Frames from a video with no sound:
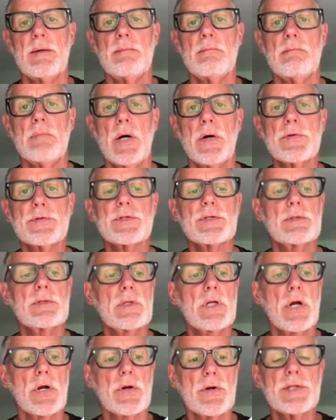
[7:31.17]
most
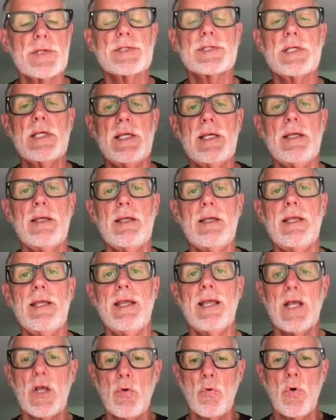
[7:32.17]
currency,
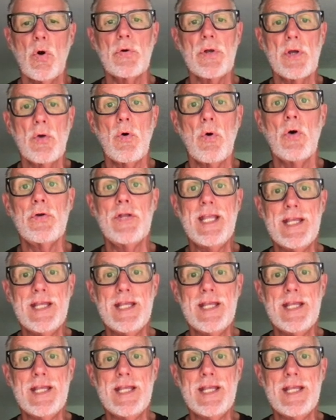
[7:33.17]
quote unquote,